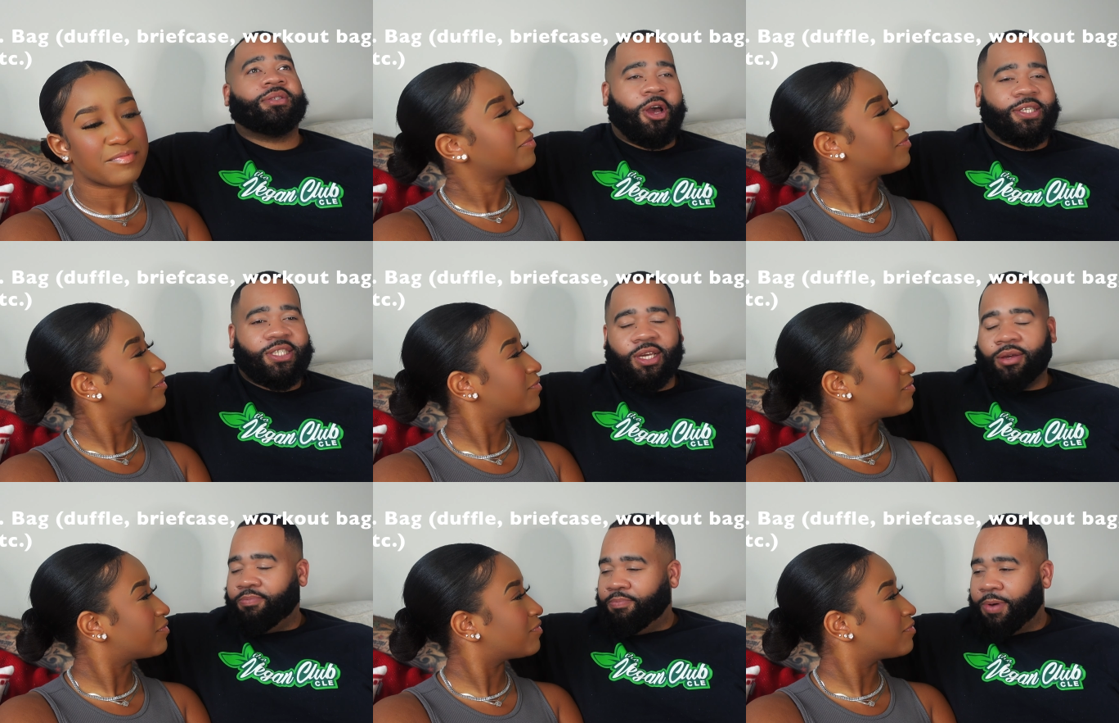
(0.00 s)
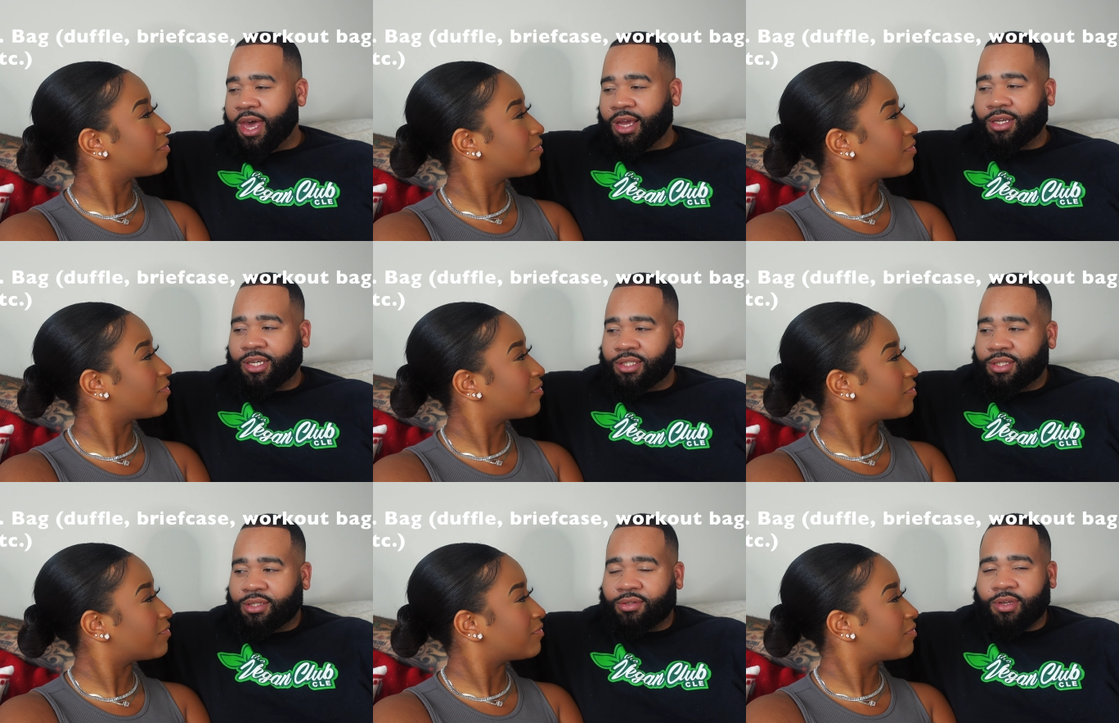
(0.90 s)
Speaker 1: No, I said bag
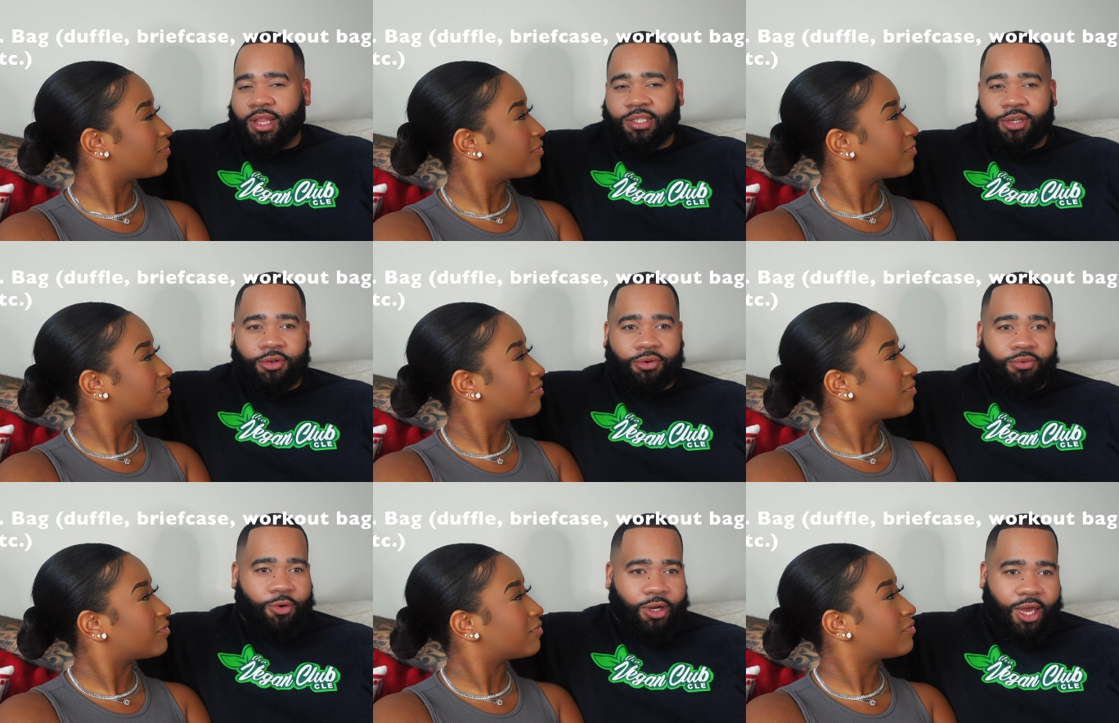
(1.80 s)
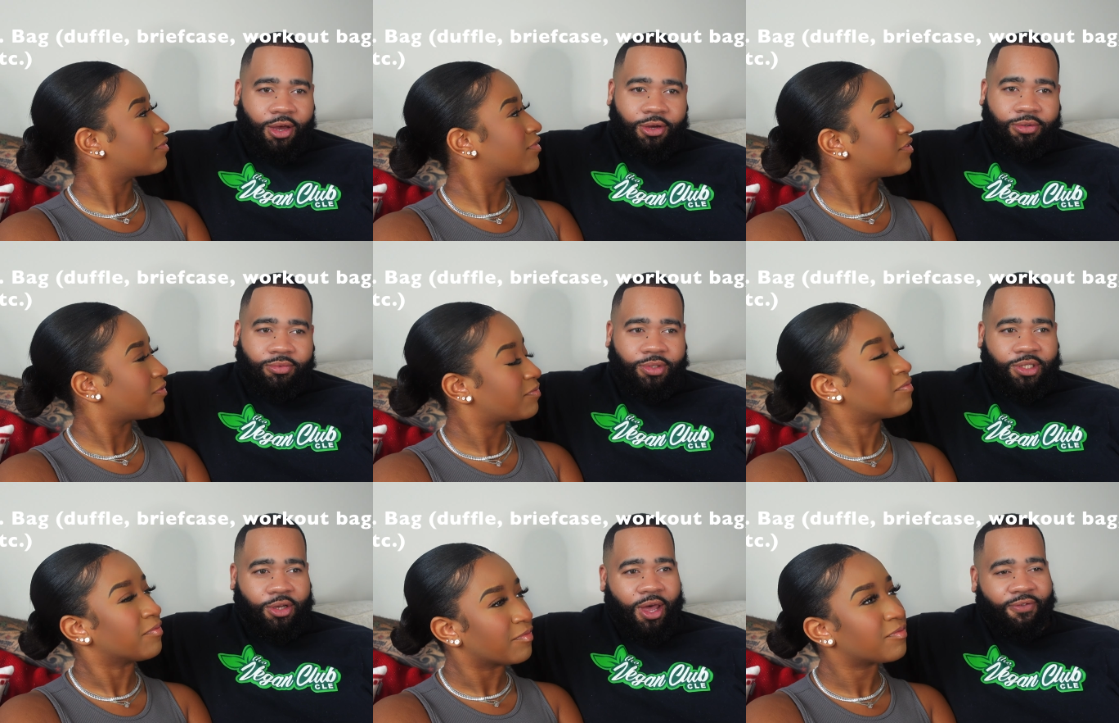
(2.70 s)
because I like to go work out,
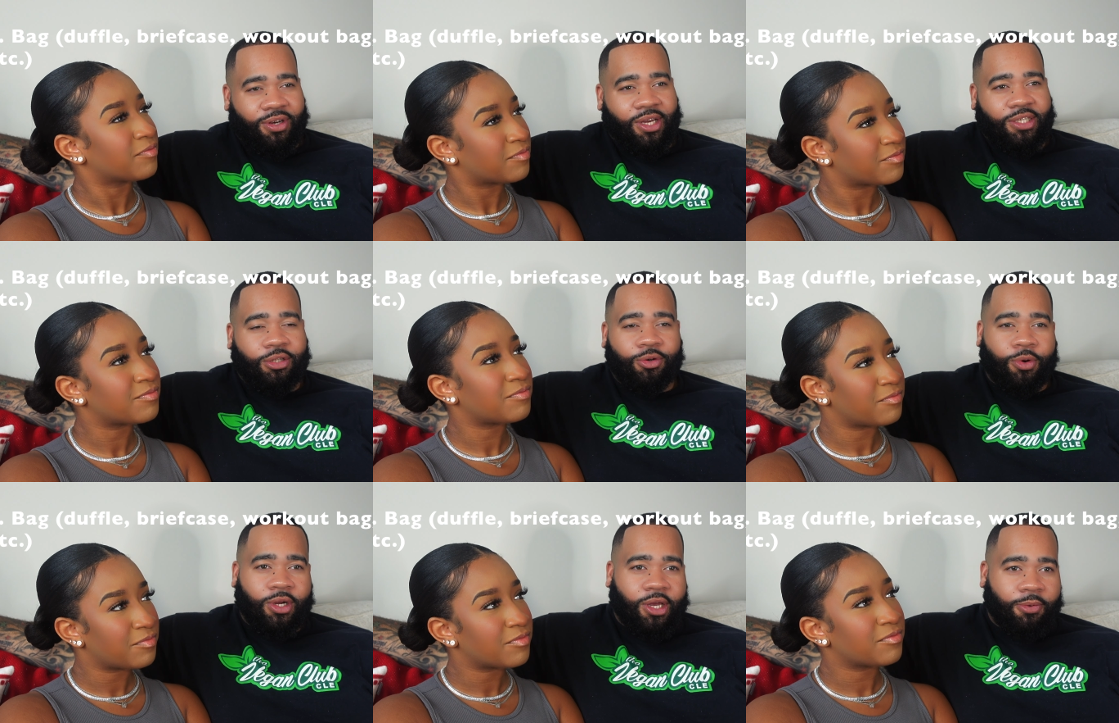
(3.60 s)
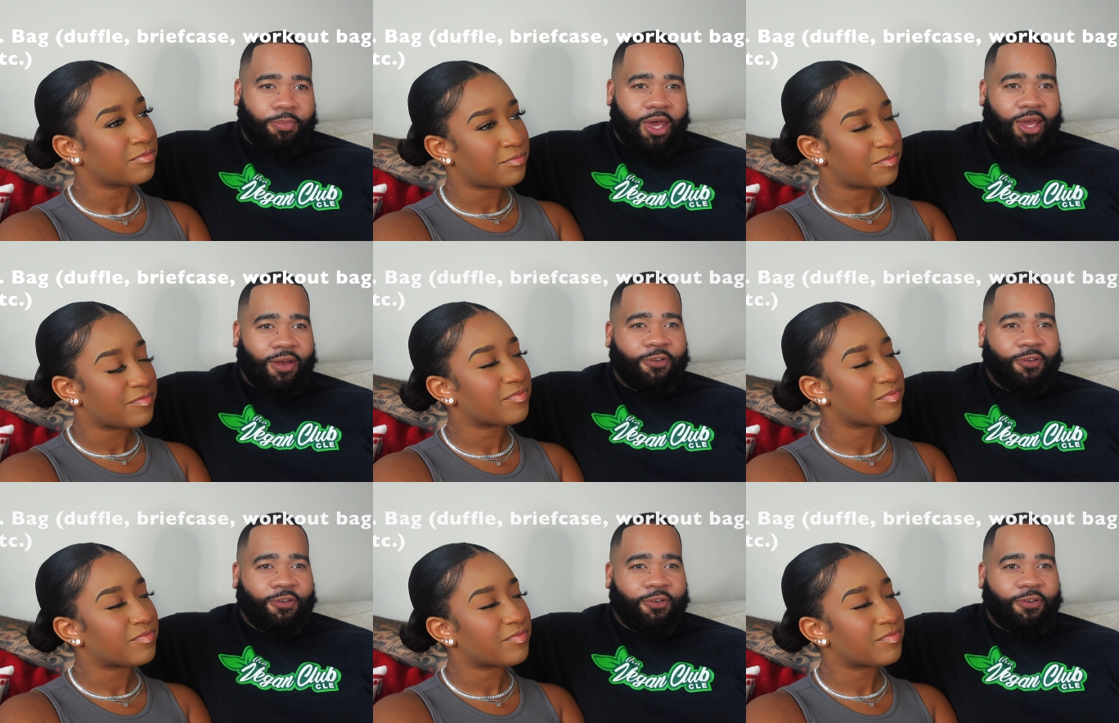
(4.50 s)
so have a nice little workout bag.